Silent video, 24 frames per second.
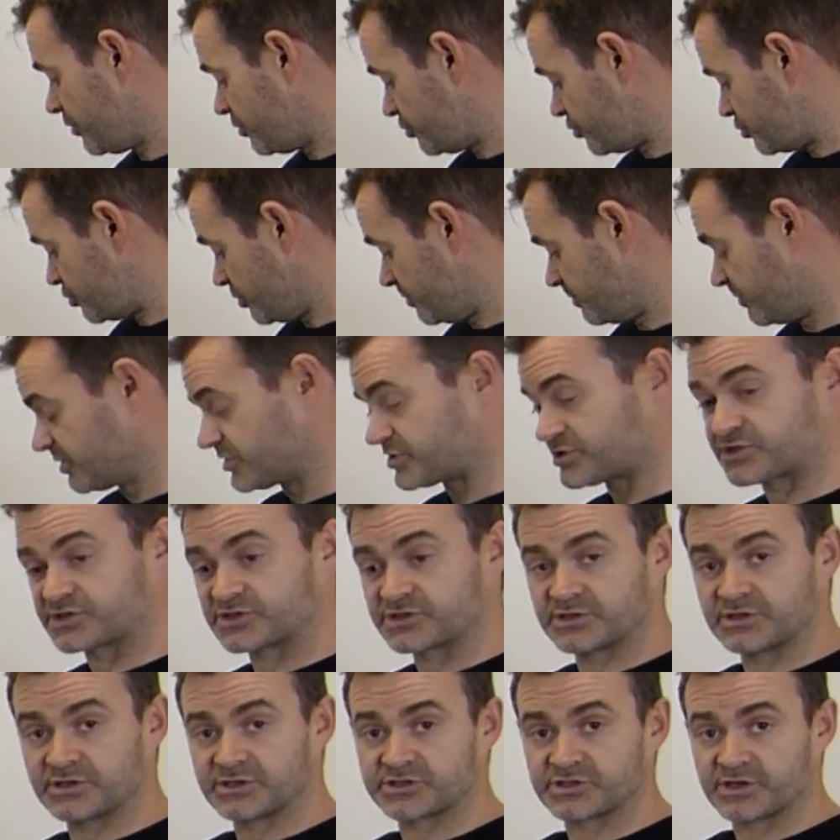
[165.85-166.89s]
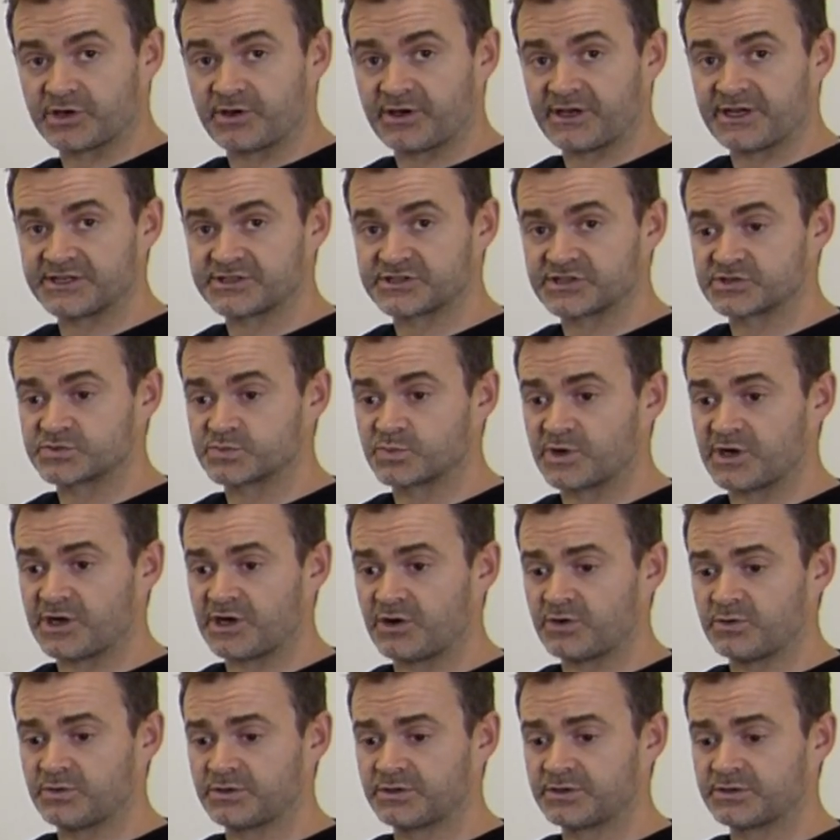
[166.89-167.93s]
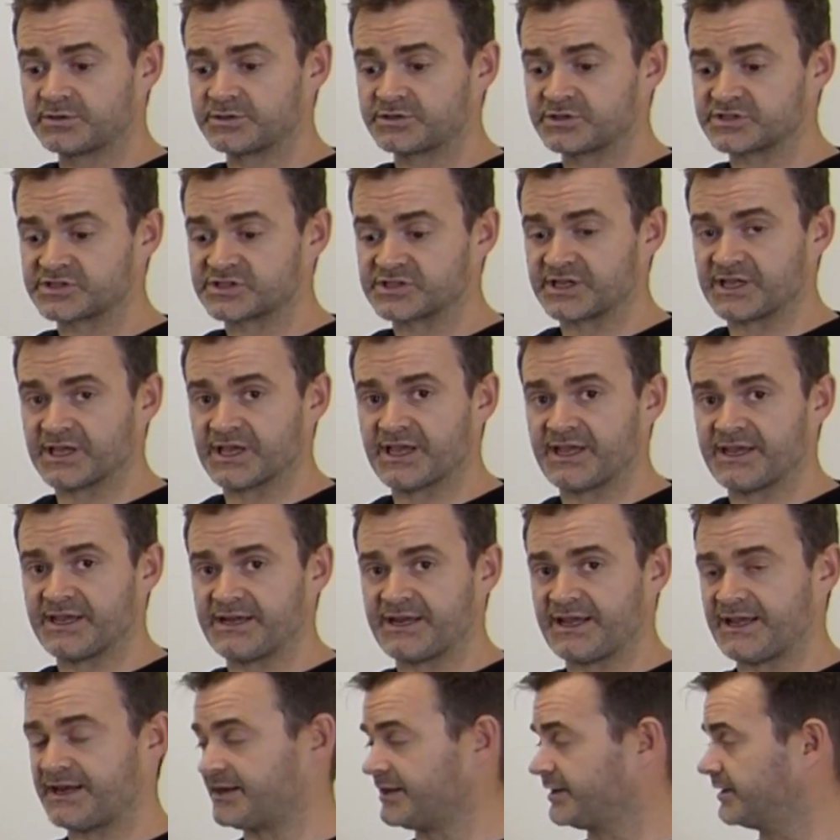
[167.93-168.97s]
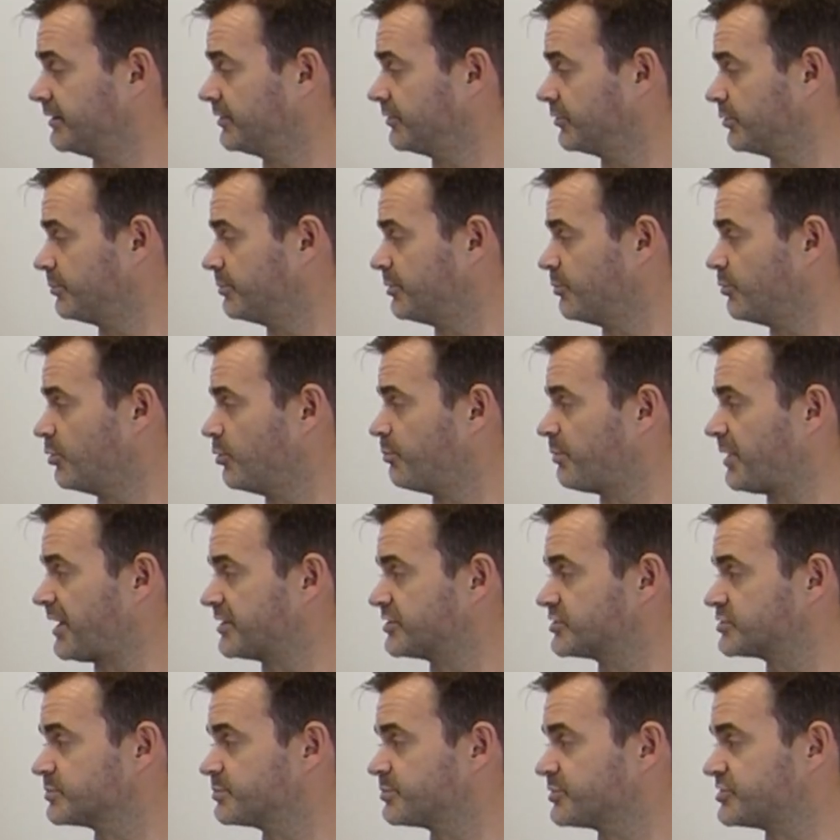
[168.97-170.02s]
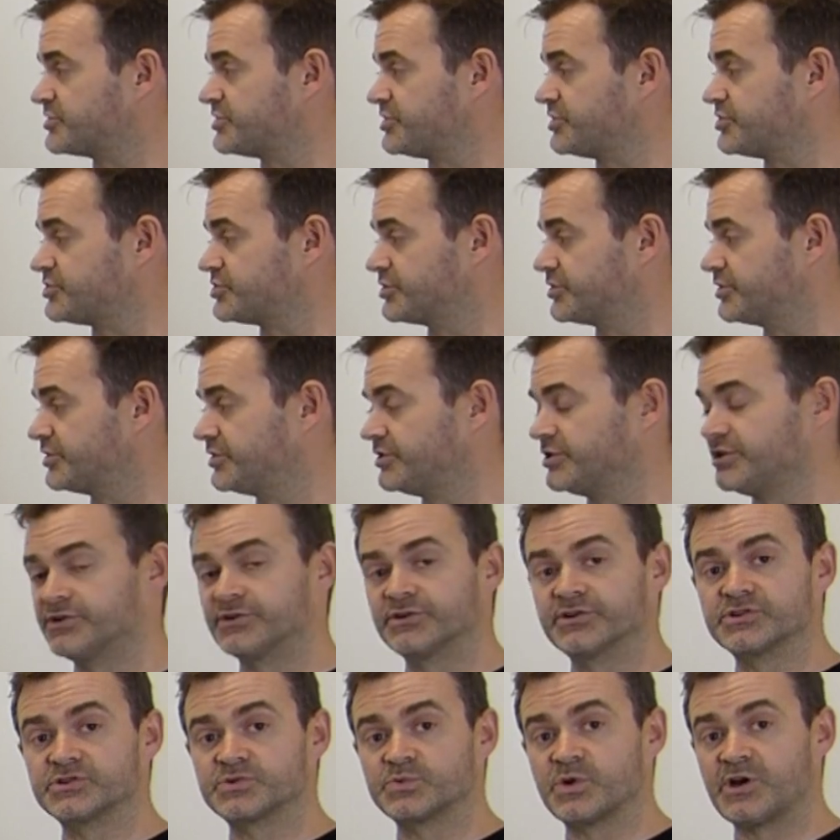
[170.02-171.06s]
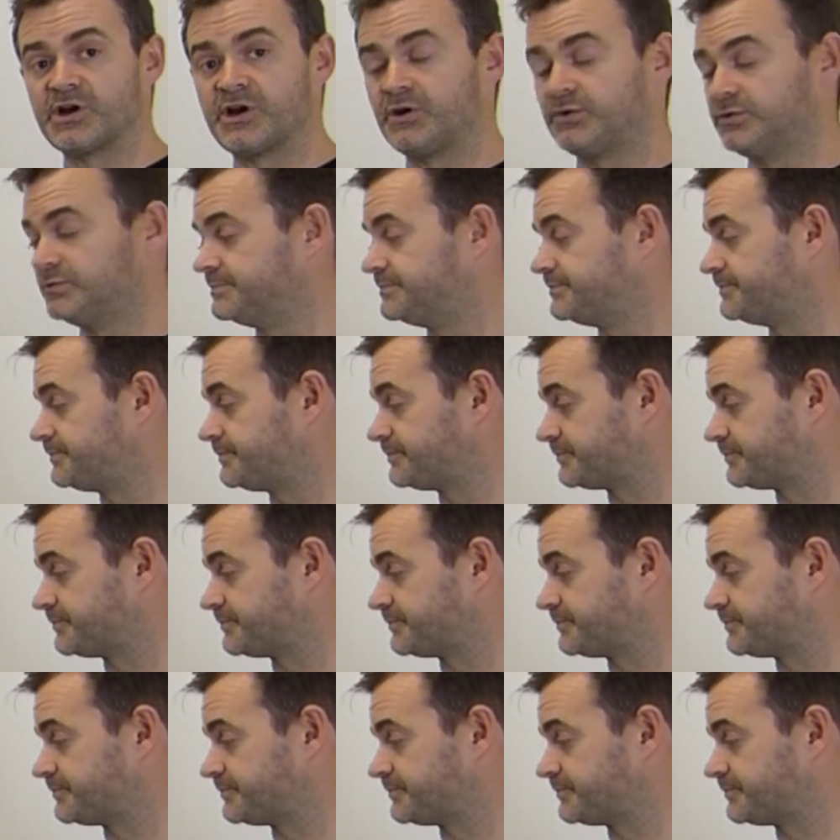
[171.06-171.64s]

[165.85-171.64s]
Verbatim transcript: Tubeless tyres as well, just again adding a little bit more puncture protection in there as well.